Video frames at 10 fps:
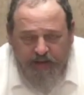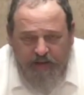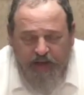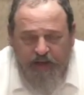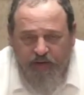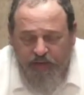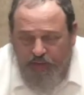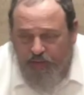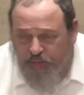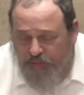that are
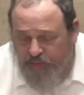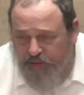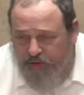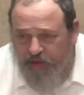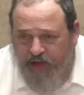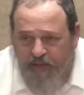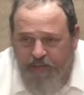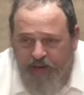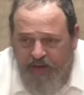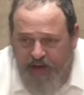new, that you can't
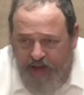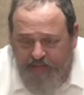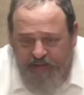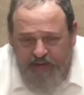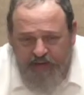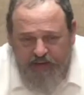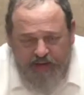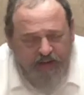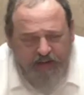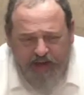put in the oven,
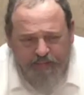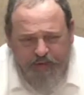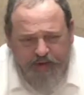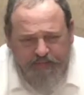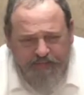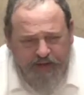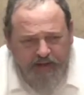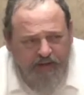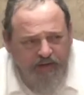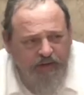that you can't put in the
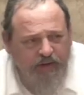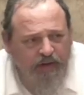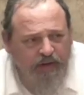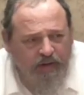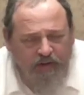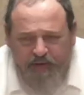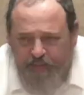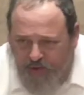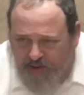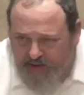fire, are they
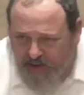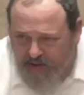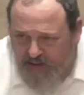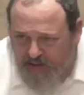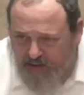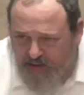muktzah?